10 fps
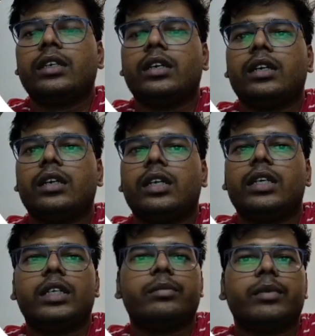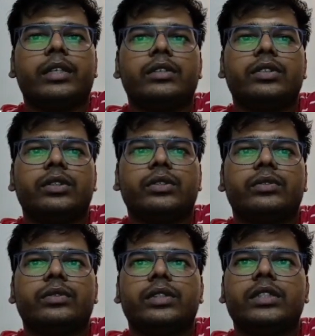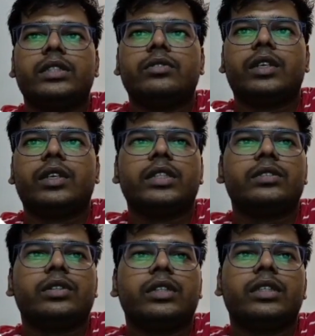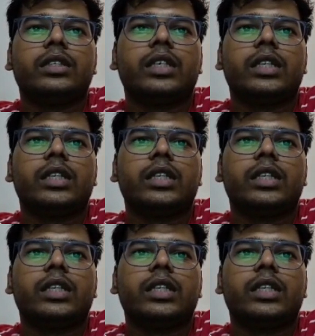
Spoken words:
80th month. So this is what it is showing.